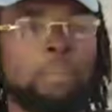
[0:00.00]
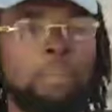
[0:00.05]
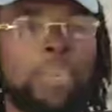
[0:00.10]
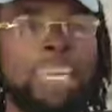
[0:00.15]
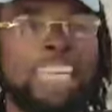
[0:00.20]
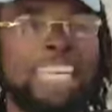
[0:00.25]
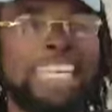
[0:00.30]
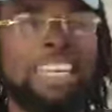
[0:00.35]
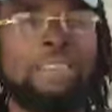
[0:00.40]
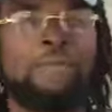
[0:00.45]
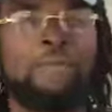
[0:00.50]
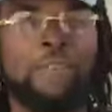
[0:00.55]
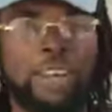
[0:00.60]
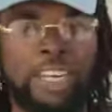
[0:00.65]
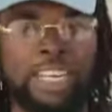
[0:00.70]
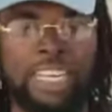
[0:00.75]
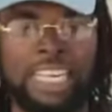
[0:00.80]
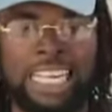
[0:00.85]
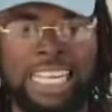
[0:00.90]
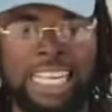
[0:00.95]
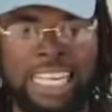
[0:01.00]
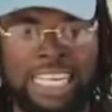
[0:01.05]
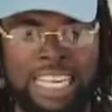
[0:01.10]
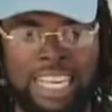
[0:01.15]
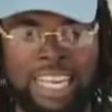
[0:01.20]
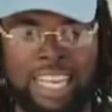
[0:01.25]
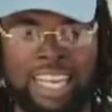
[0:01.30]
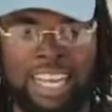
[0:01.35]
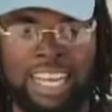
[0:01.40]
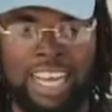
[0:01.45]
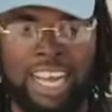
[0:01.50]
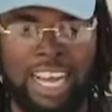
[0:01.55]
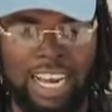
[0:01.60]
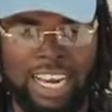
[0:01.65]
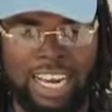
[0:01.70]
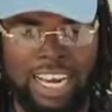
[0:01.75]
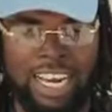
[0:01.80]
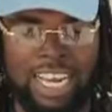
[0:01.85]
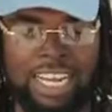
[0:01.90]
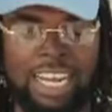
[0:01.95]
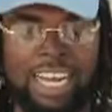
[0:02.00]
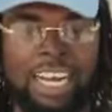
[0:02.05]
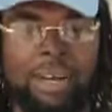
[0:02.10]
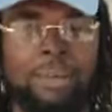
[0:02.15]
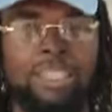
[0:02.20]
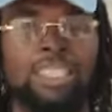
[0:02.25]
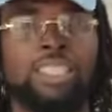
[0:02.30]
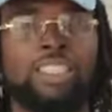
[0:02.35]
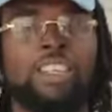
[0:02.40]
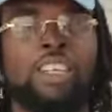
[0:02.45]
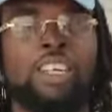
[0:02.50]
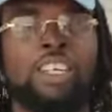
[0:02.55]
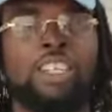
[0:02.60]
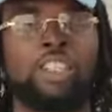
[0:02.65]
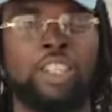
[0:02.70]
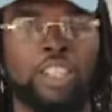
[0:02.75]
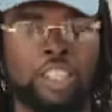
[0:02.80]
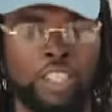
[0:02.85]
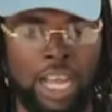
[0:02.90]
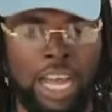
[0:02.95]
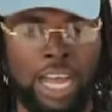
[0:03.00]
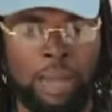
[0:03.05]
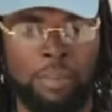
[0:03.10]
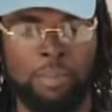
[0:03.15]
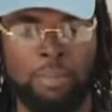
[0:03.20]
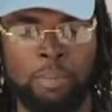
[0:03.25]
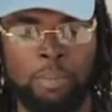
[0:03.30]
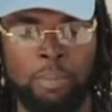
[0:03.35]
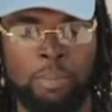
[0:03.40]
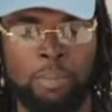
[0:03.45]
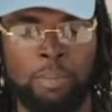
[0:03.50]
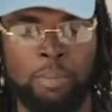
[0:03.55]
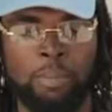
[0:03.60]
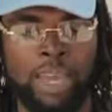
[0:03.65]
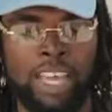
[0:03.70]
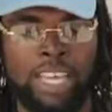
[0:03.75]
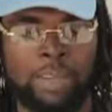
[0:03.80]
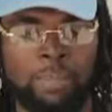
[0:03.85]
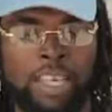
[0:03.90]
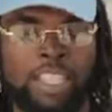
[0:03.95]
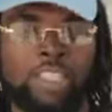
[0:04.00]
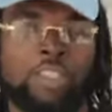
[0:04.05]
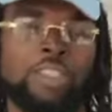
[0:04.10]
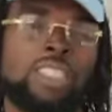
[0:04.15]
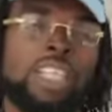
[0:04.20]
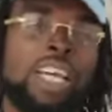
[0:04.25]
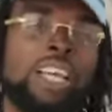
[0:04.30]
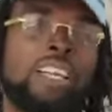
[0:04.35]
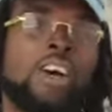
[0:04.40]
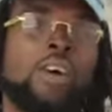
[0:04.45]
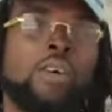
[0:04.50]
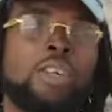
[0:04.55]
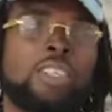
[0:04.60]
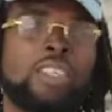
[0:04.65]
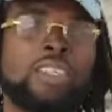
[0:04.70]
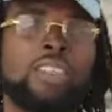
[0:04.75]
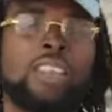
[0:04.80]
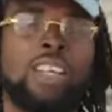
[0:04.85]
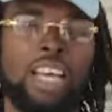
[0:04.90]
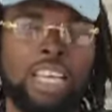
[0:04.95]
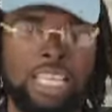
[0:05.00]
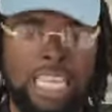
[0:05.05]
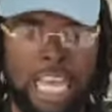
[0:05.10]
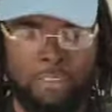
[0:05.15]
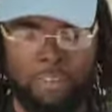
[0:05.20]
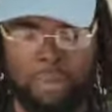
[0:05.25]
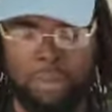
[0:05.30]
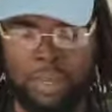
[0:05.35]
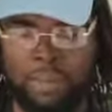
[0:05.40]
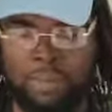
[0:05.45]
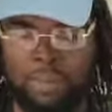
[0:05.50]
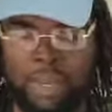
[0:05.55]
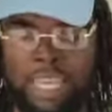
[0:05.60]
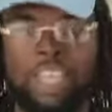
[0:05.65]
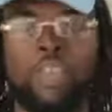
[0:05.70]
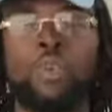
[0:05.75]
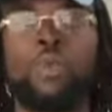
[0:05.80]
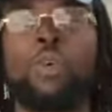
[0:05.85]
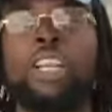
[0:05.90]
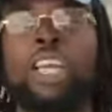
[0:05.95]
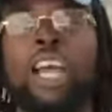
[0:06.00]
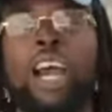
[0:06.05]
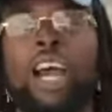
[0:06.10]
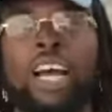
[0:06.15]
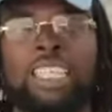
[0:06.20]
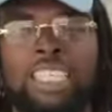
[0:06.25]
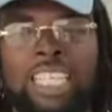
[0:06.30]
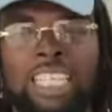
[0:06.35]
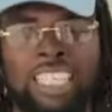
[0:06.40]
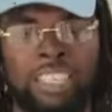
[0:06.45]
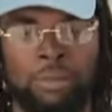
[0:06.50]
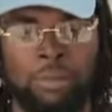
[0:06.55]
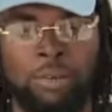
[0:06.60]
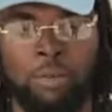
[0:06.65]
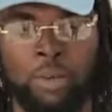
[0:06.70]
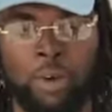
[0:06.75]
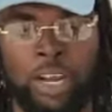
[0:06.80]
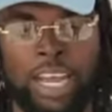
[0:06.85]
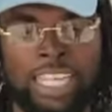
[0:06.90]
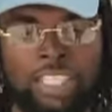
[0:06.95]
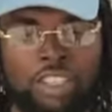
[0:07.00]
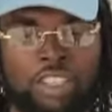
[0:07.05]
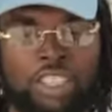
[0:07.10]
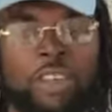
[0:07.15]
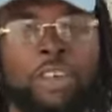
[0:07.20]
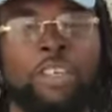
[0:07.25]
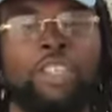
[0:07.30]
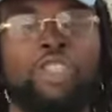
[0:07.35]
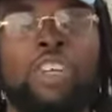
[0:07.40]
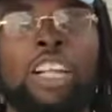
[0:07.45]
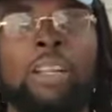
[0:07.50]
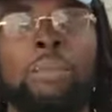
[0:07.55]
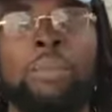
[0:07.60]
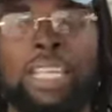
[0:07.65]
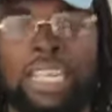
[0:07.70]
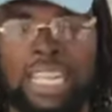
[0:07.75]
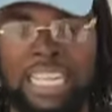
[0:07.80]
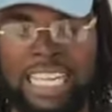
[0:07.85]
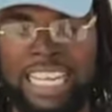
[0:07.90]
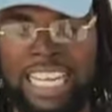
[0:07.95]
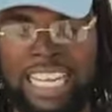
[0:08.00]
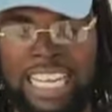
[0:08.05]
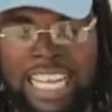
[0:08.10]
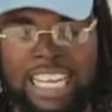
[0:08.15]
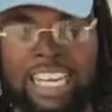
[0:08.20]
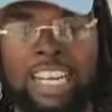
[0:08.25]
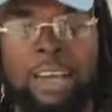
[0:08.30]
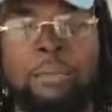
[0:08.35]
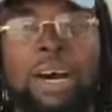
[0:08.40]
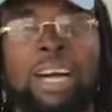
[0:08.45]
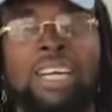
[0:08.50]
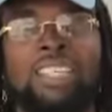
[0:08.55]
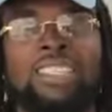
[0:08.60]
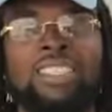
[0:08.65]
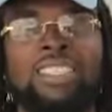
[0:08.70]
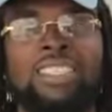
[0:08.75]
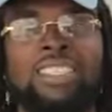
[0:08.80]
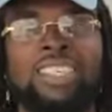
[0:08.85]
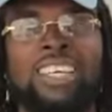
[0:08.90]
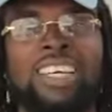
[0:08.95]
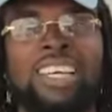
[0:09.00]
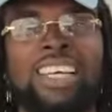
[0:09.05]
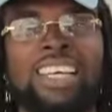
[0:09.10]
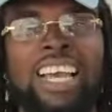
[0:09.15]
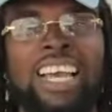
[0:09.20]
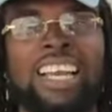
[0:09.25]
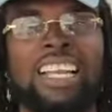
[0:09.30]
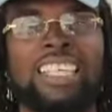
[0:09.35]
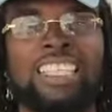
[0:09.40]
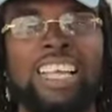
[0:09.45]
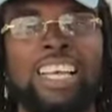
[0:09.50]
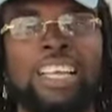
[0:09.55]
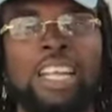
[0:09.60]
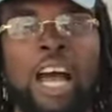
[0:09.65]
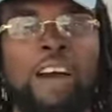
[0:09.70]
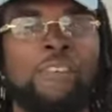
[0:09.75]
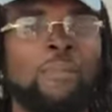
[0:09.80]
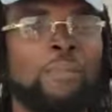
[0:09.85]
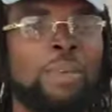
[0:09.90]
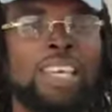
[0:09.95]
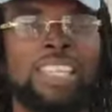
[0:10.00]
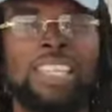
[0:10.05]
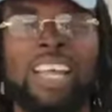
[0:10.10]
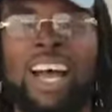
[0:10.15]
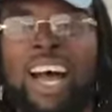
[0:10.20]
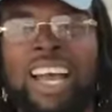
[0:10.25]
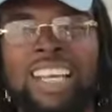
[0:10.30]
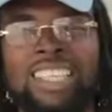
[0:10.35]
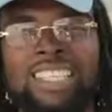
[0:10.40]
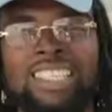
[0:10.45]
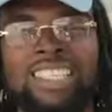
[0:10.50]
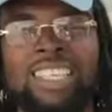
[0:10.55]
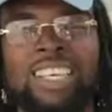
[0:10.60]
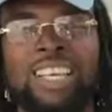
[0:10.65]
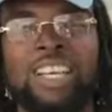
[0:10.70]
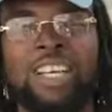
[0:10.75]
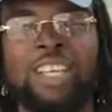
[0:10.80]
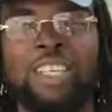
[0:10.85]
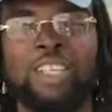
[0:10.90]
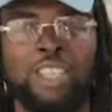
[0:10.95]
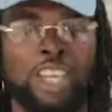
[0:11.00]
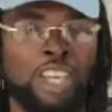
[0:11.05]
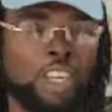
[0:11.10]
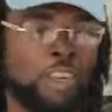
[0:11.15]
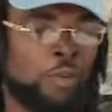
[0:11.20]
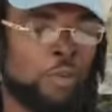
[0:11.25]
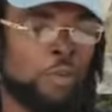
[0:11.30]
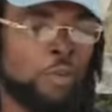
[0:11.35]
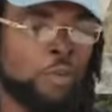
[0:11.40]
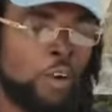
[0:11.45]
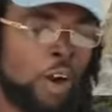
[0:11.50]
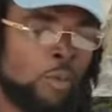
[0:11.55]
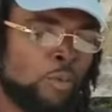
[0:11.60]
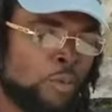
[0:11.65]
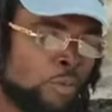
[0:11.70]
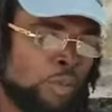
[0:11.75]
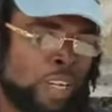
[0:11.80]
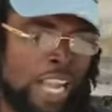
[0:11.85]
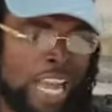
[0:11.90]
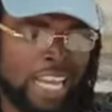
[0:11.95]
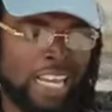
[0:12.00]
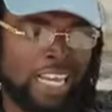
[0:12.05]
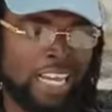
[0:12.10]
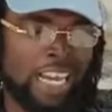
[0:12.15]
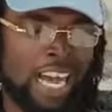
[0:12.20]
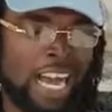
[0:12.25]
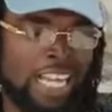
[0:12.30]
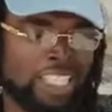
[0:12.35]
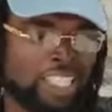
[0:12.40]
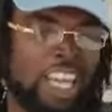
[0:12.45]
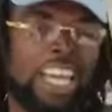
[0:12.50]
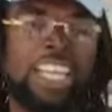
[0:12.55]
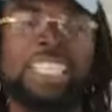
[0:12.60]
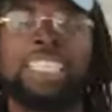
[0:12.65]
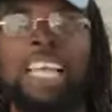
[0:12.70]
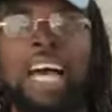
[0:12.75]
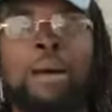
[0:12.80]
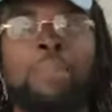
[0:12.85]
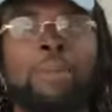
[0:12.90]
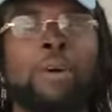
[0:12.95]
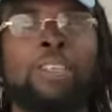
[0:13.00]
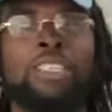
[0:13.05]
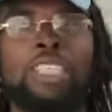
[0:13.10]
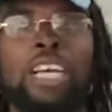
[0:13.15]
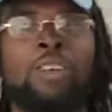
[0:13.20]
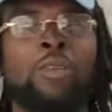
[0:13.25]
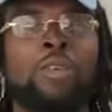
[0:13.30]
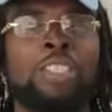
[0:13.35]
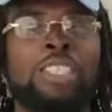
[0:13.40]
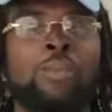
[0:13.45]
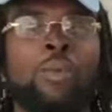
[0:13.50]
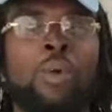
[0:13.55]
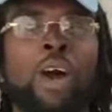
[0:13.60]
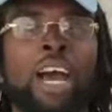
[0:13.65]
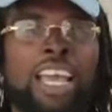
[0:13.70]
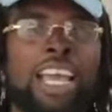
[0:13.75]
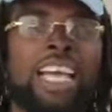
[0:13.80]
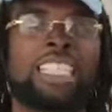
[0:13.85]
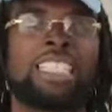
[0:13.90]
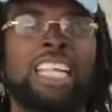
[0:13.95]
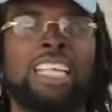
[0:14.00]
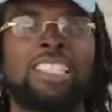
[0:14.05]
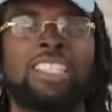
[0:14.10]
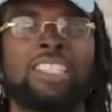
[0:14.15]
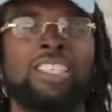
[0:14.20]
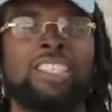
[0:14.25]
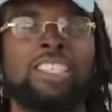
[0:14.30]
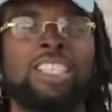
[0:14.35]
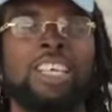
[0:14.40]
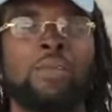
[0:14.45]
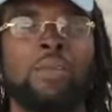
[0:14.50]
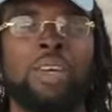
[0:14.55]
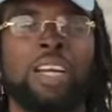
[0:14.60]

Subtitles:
Being different in like a common circle makes you stand out. You have to be peculiar, as I said before, extraterrestrial, being an alien in a box. You understand? Of be your ties. So you, from like, as you enter a person, I know it's a boy, I have to that in the same way,